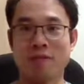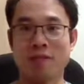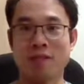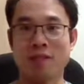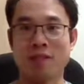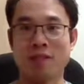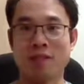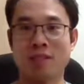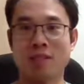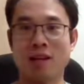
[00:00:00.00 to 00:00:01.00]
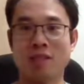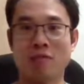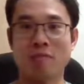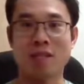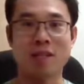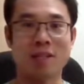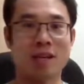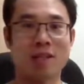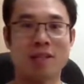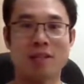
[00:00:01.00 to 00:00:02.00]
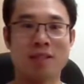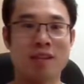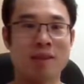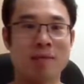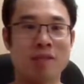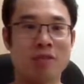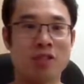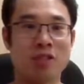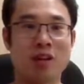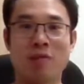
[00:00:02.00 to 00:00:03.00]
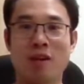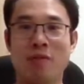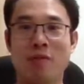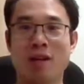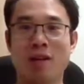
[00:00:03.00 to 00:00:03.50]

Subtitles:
the size would be exactly the same, and which is not what I want.